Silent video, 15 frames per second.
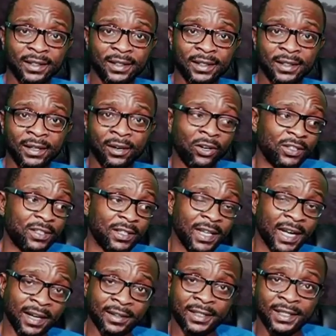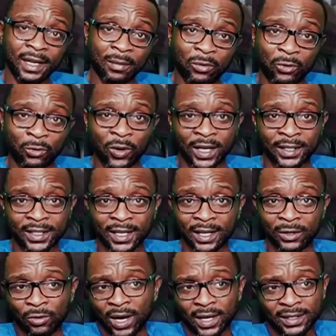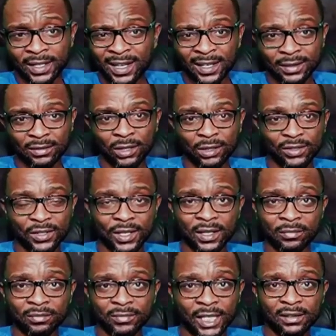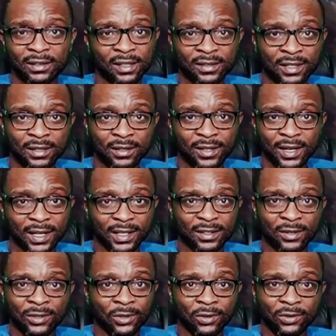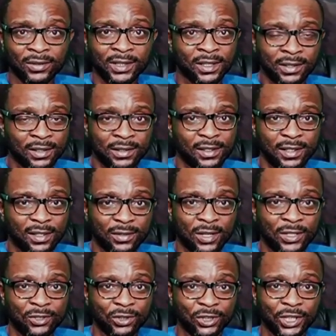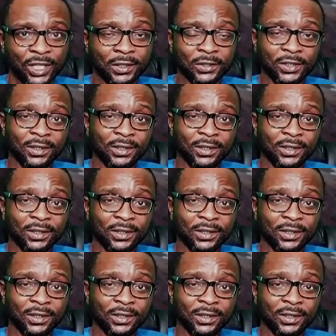until they agreed that Bukwari can go ahead. They can just kill him. It doesn't look like it's going to change.